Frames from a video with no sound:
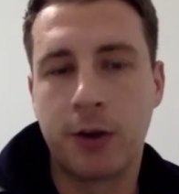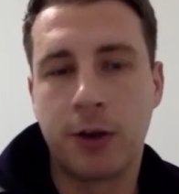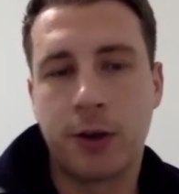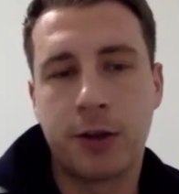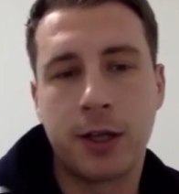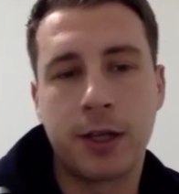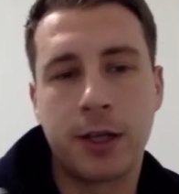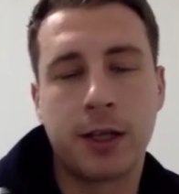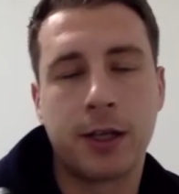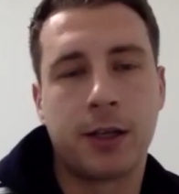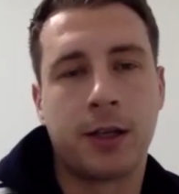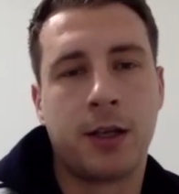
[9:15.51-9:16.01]
I
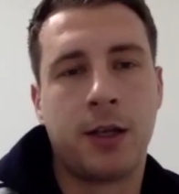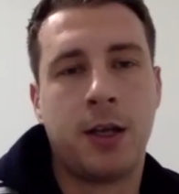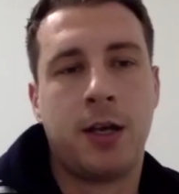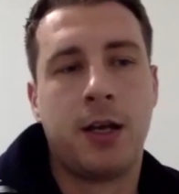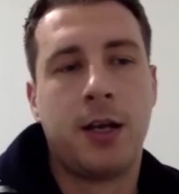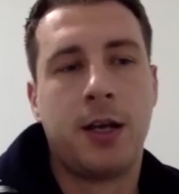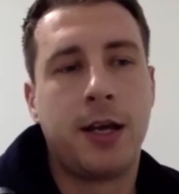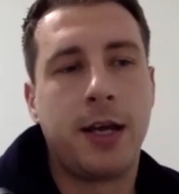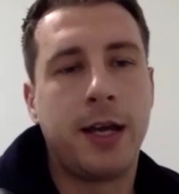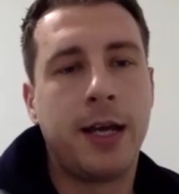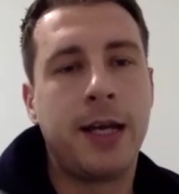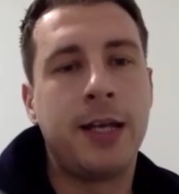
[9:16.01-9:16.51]
think
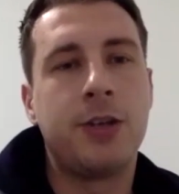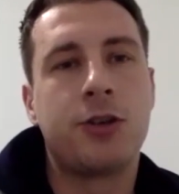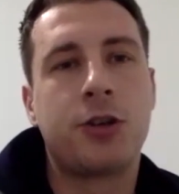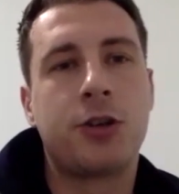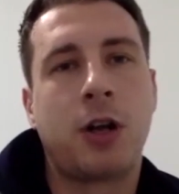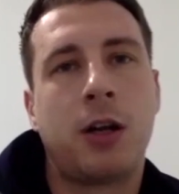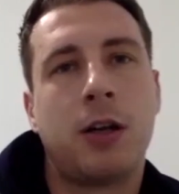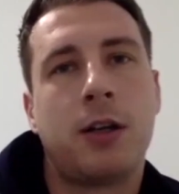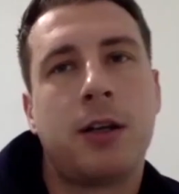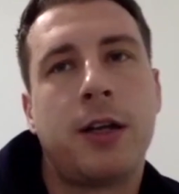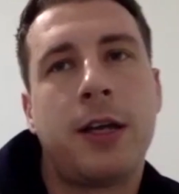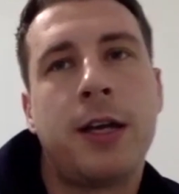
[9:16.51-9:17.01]
each
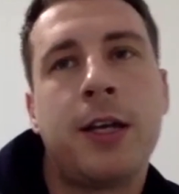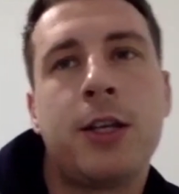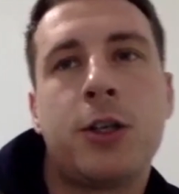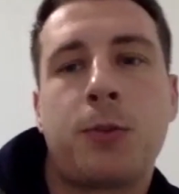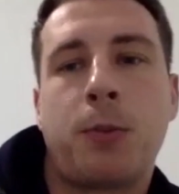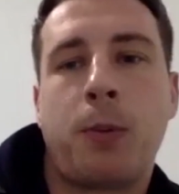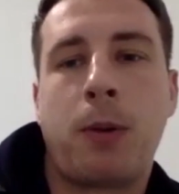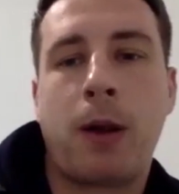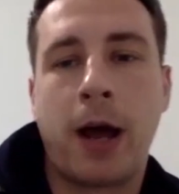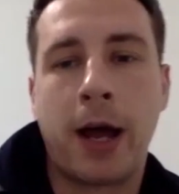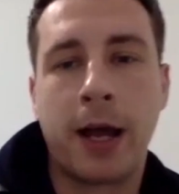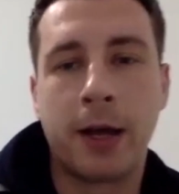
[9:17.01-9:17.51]

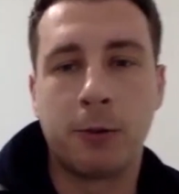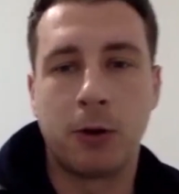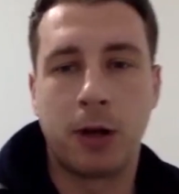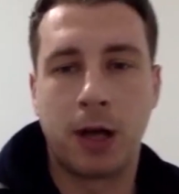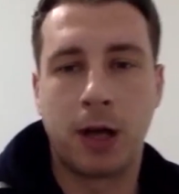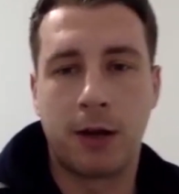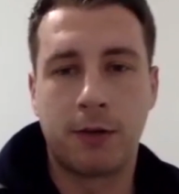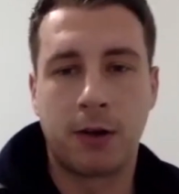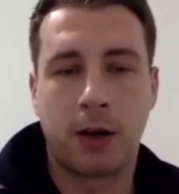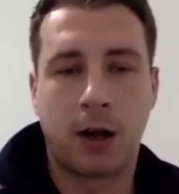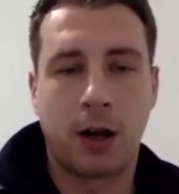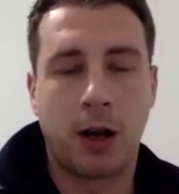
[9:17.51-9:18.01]
player will
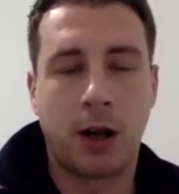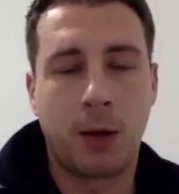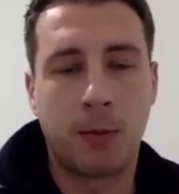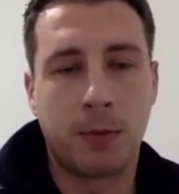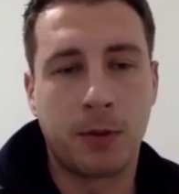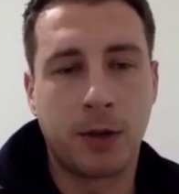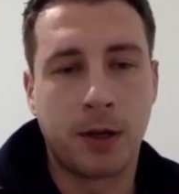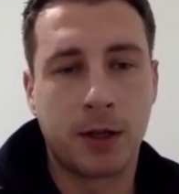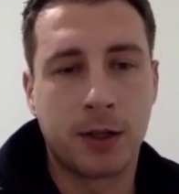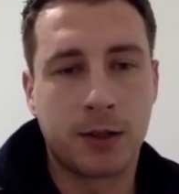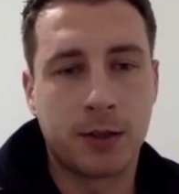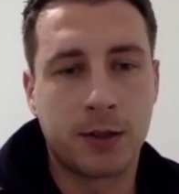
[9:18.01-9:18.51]
have a club
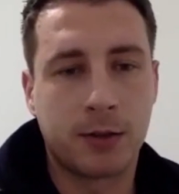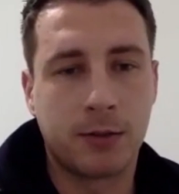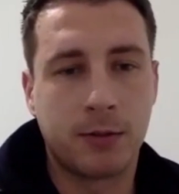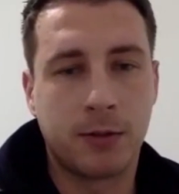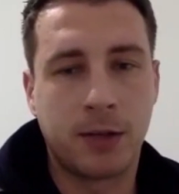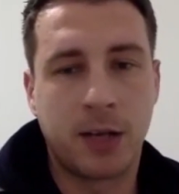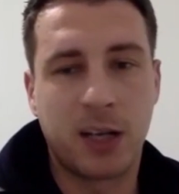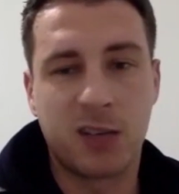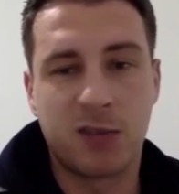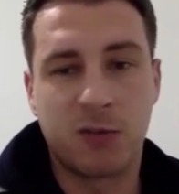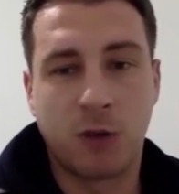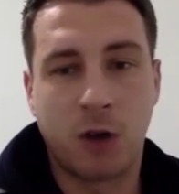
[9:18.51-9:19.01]

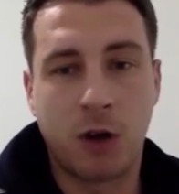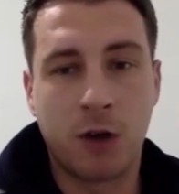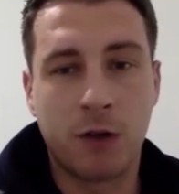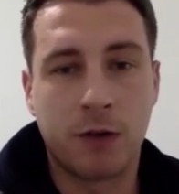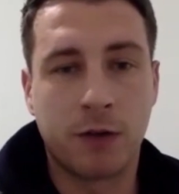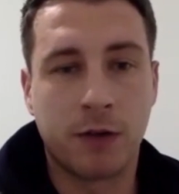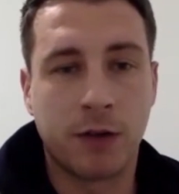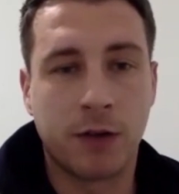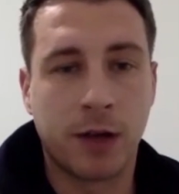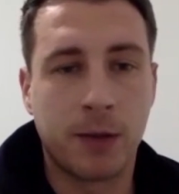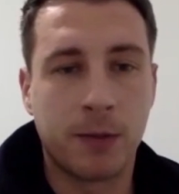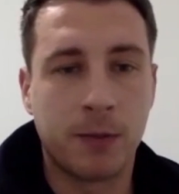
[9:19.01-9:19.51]
that's right
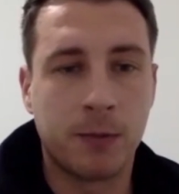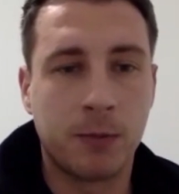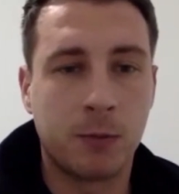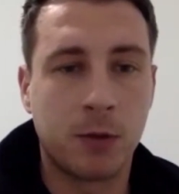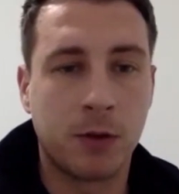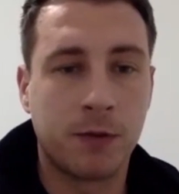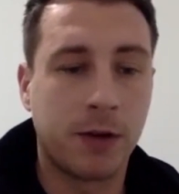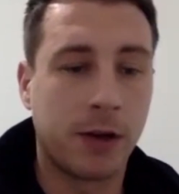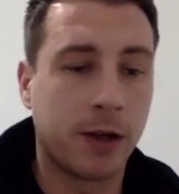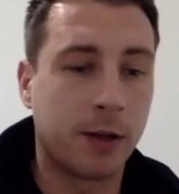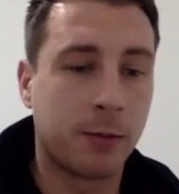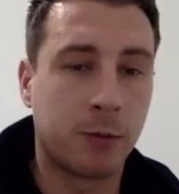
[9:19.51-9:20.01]
for them.
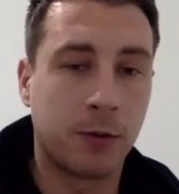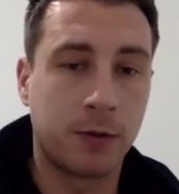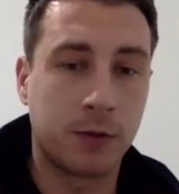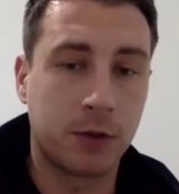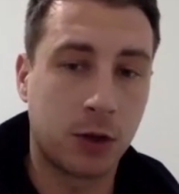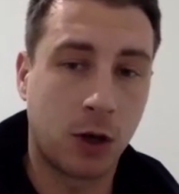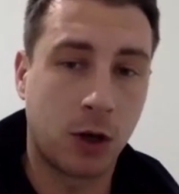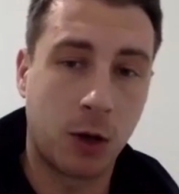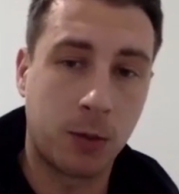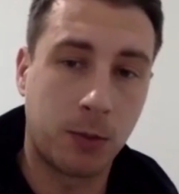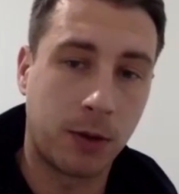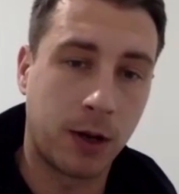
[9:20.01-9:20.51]
We've
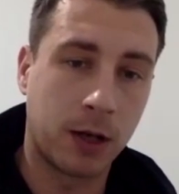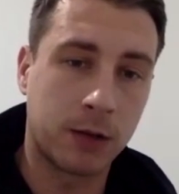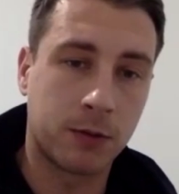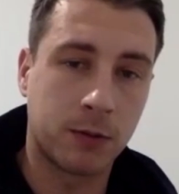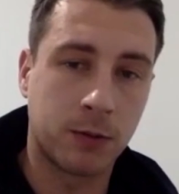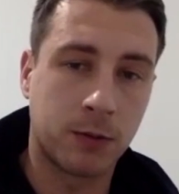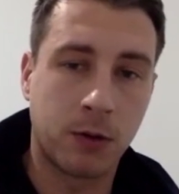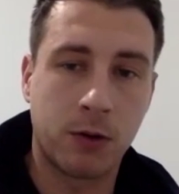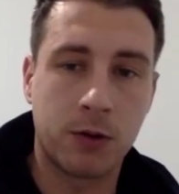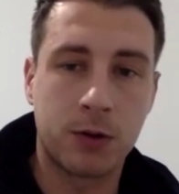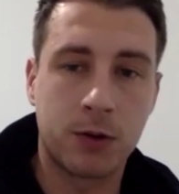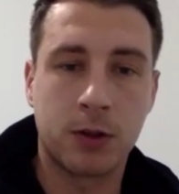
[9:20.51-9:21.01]
signed players from
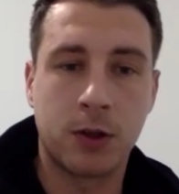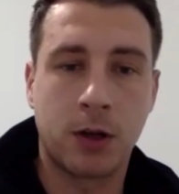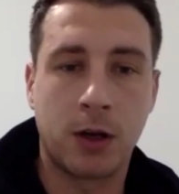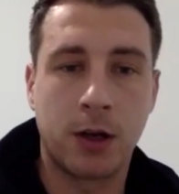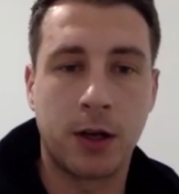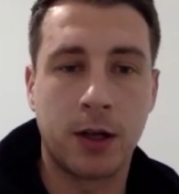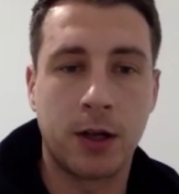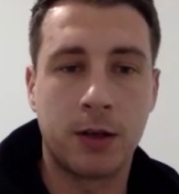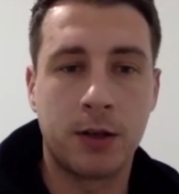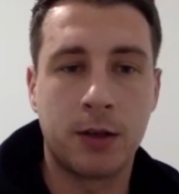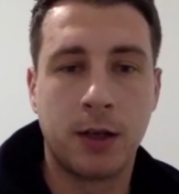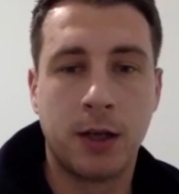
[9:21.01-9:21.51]
Norwich
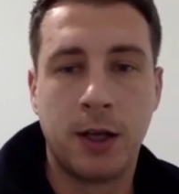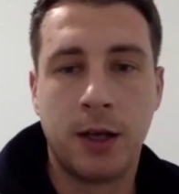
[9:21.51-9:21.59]
United.